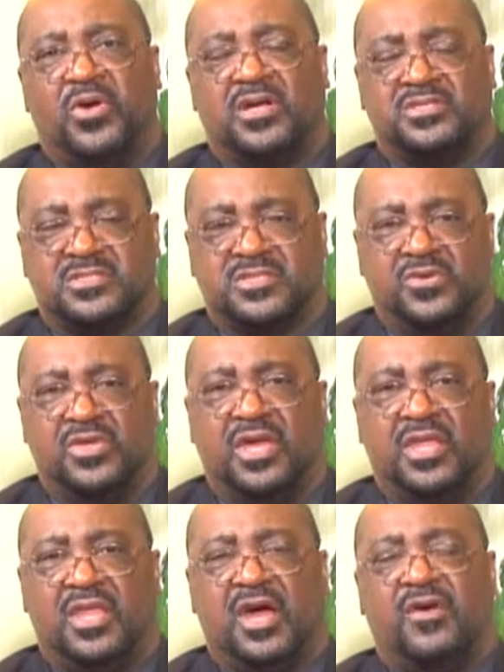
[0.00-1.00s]

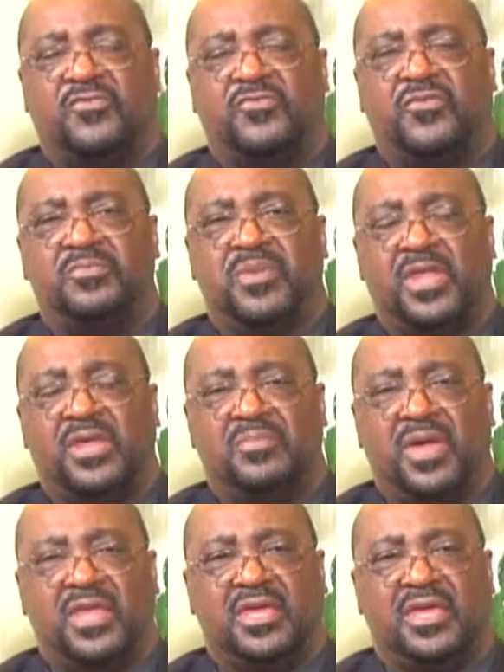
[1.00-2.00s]
custodian for many,
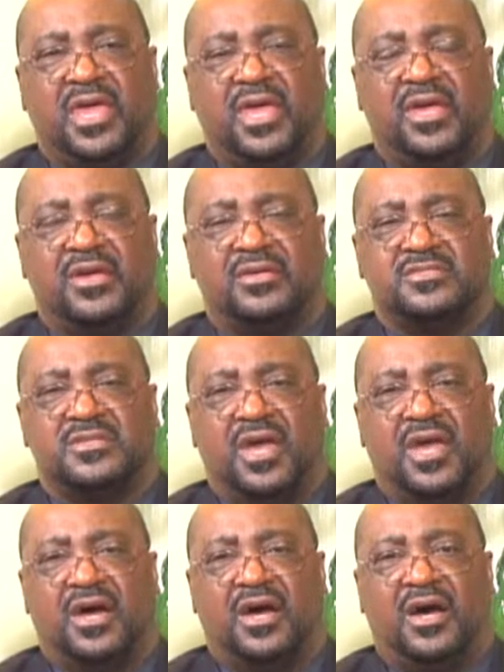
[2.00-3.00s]
many years
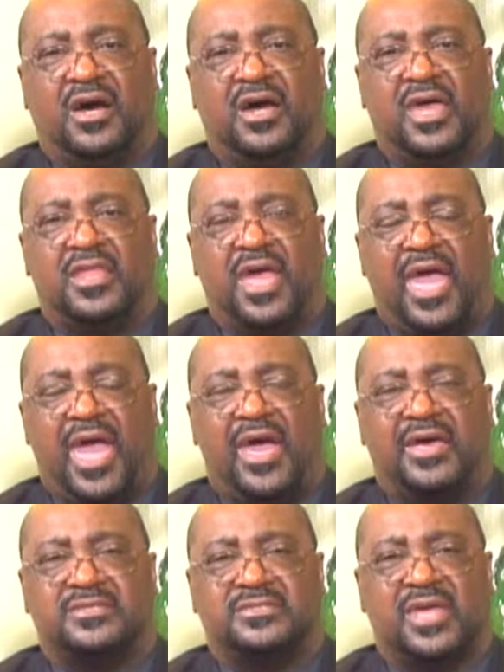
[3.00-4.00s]
and
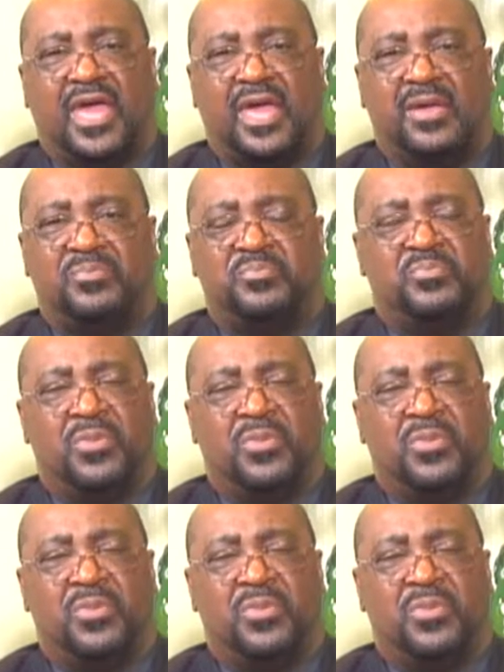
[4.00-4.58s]
has a